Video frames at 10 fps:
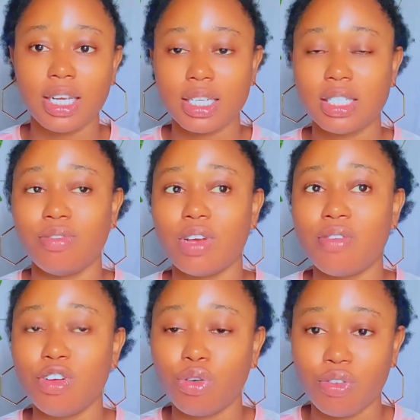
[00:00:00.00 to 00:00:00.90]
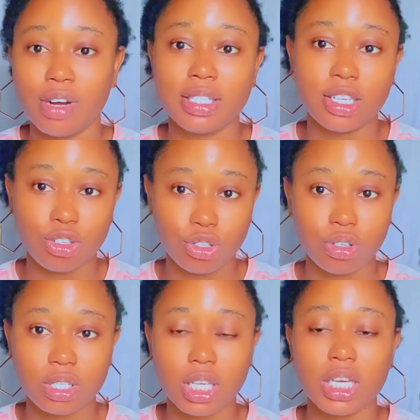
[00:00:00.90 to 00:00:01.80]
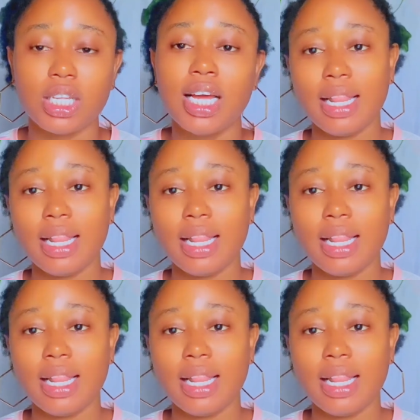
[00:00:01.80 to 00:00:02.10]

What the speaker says: Yes, if you have a rough and textured skin,